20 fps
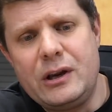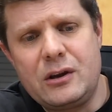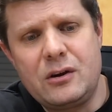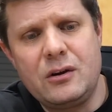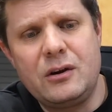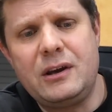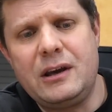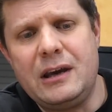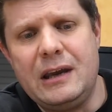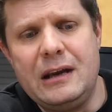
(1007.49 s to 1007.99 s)

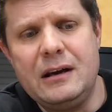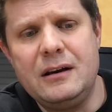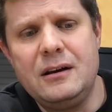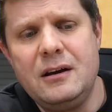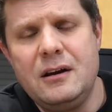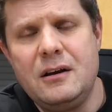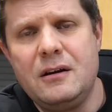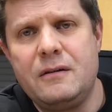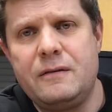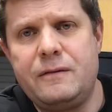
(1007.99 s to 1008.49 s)
cooking
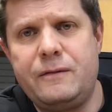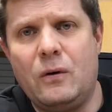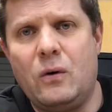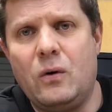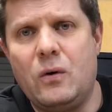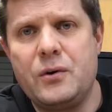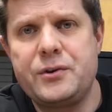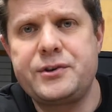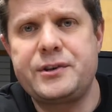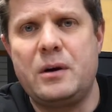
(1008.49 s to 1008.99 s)

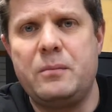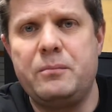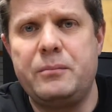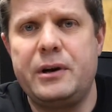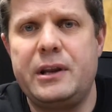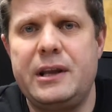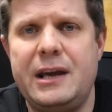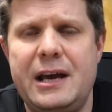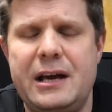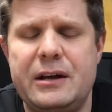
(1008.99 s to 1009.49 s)
for
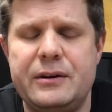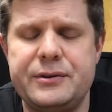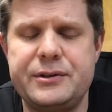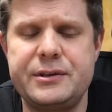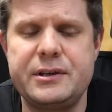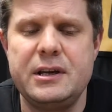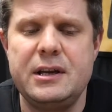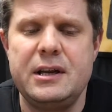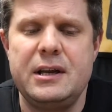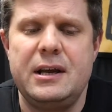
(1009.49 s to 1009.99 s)
somebody
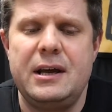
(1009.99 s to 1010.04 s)
else.